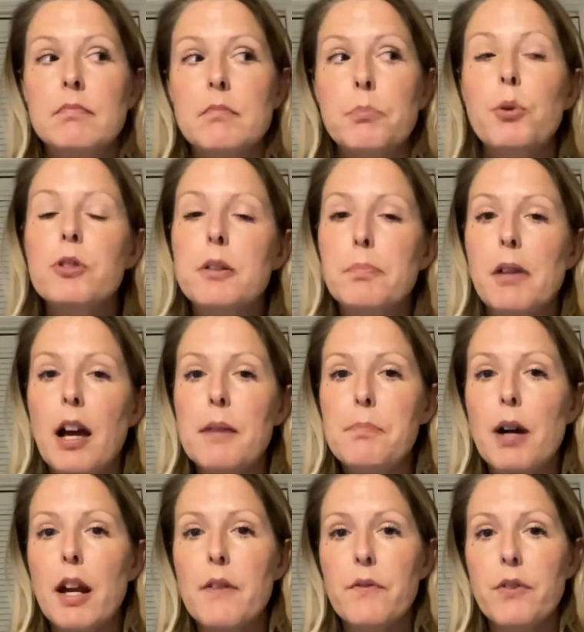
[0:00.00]
multiplied
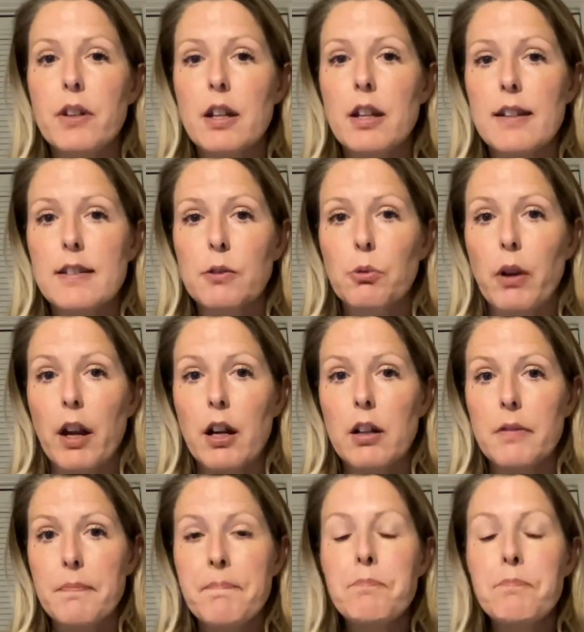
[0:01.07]
by infinity squared.